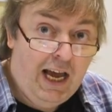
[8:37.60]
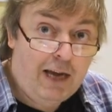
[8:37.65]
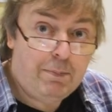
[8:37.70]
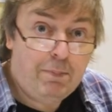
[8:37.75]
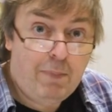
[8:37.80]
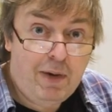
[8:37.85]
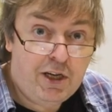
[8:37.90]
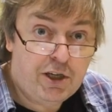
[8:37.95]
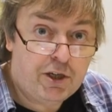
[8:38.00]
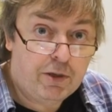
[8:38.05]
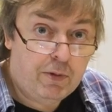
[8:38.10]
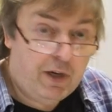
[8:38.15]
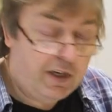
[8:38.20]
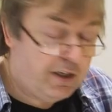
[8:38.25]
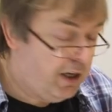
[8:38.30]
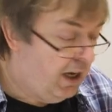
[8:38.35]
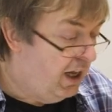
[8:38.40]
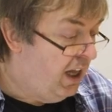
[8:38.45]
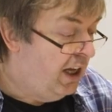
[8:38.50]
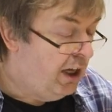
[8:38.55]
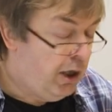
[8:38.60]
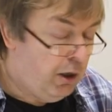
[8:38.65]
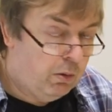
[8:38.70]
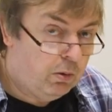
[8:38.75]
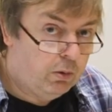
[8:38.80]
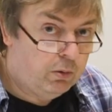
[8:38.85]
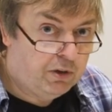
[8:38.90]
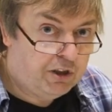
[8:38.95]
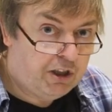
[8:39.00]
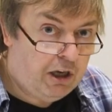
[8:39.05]
and measure it,
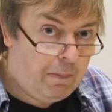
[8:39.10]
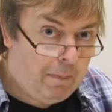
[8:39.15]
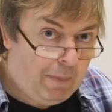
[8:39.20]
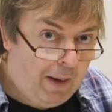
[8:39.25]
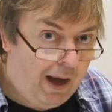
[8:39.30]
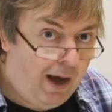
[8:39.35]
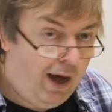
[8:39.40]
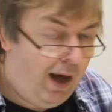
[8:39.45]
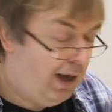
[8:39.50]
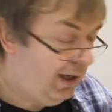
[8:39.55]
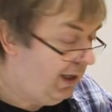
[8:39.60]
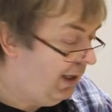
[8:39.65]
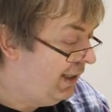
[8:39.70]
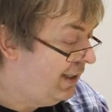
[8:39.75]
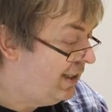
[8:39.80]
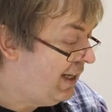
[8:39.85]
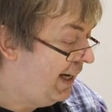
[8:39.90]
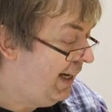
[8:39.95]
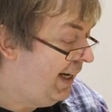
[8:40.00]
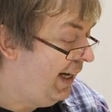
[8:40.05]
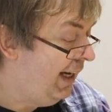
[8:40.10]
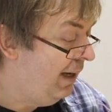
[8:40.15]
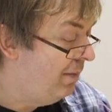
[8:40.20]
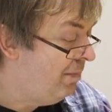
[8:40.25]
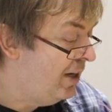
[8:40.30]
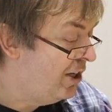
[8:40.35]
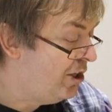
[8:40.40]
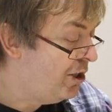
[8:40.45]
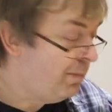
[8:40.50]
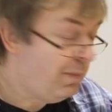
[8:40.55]
you're also partly taking a
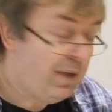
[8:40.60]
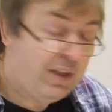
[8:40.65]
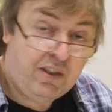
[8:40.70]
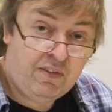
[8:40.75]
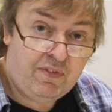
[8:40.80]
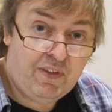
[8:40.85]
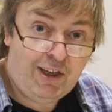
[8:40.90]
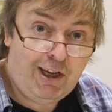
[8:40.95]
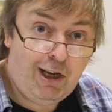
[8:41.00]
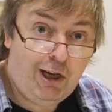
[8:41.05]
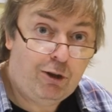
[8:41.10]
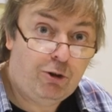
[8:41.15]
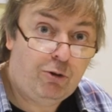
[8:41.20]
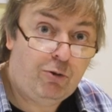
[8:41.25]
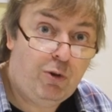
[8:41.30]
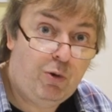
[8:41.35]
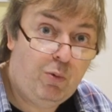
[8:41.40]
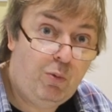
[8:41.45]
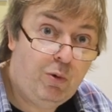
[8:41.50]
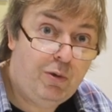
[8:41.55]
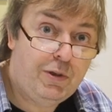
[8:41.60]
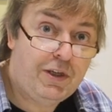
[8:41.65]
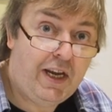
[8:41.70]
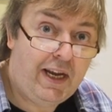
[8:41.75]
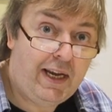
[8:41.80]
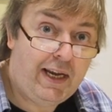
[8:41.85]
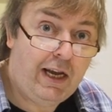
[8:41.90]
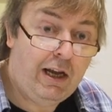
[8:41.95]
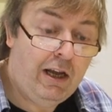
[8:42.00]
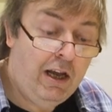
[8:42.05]
measurement of the colour of the wood
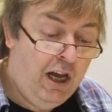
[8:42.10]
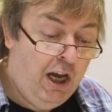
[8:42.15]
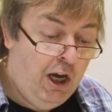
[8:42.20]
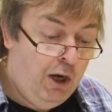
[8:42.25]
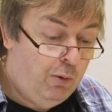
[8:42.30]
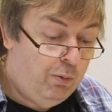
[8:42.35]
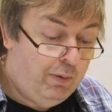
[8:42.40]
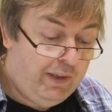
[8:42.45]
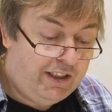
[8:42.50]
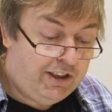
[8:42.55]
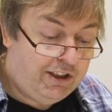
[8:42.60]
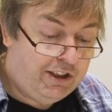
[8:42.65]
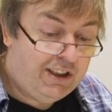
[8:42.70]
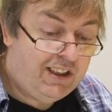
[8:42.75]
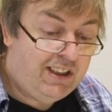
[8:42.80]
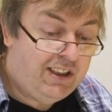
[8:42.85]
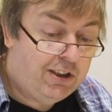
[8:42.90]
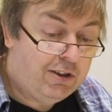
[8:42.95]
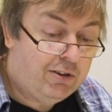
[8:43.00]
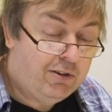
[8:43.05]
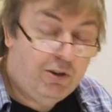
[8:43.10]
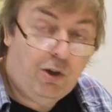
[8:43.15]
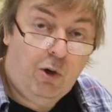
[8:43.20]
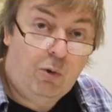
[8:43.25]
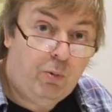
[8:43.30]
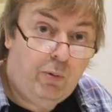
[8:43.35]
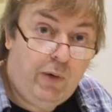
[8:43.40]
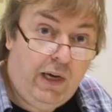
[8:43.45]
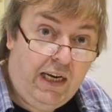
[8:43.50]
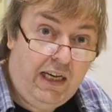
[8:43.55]
here, which is
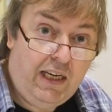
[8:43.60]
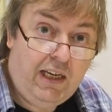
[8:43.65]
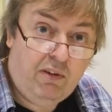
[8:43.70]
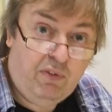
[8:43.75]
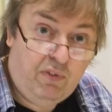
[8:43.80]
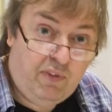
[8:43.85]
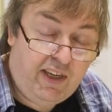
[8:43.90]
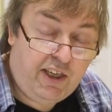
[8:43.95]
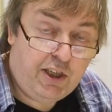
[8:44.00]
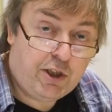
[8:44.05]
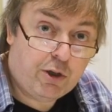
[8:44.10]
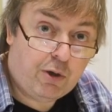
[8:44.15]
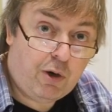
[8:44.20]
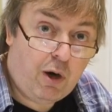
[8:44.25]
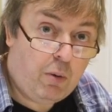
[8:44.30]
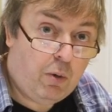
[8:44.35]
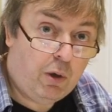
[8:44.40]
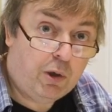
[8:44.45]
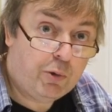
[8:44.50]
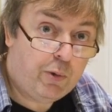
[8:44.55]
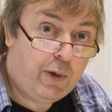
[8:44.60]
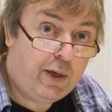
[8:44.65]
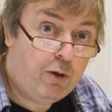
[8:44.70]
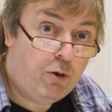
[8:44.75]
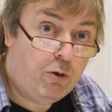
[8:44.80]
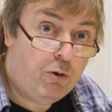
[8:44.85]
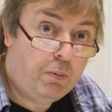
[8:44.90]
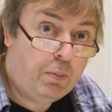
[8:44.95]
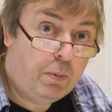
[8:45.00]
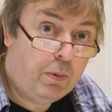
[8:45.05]
not really a feature I want to
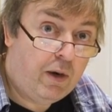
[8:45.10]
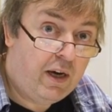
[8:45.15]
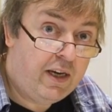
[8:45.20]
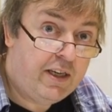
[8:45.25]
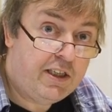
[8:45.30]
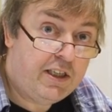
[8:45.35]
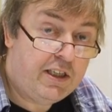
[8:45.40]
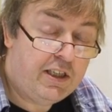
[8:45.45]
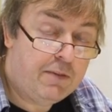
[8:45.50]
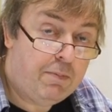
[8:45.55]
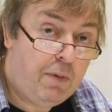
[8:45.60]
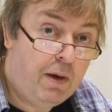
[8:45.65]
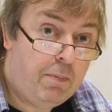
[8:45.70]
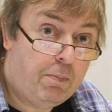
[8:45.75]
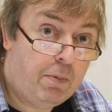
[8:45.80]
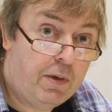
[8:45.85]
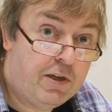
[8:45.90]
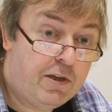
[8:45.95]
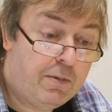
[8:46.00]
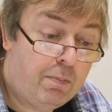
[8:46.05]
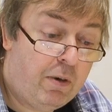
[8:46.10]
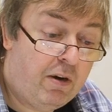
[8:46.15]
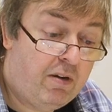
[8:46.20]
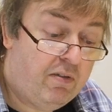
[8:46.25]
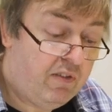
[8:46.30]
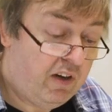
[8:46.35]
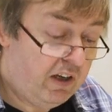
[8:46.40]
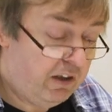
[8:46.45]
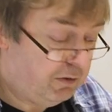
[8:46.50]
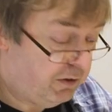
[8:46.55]
incorporate into my printer
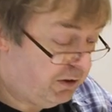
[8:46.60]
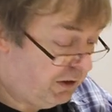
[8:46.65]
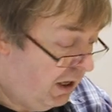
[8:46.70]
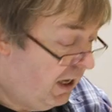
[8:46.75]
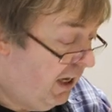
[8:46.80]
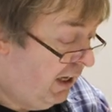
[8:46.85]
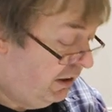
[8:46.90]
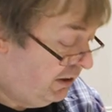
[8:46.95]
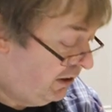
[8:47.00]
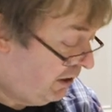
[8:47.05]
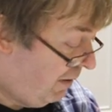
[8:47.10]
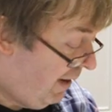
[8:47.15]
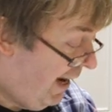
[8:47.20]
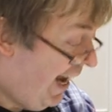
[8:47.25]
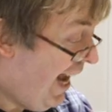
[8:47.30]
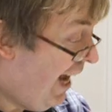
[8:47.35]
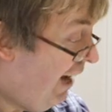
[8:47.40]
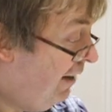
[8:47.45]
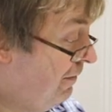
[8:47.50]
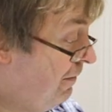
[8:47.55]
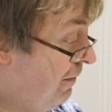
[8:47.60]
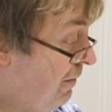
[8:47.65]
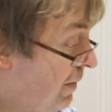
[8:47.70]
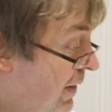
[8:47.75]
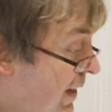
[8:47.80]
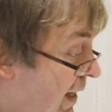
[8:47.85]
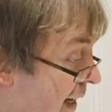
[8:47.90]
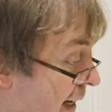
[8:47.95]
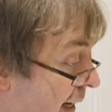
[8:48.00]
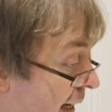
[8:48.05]
profiles. So I have
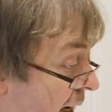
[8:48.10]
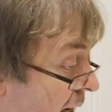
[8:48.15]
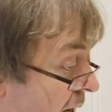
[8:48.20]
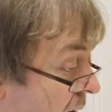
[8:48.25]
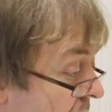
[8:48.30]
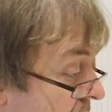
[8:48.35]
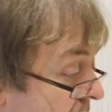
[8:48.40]
the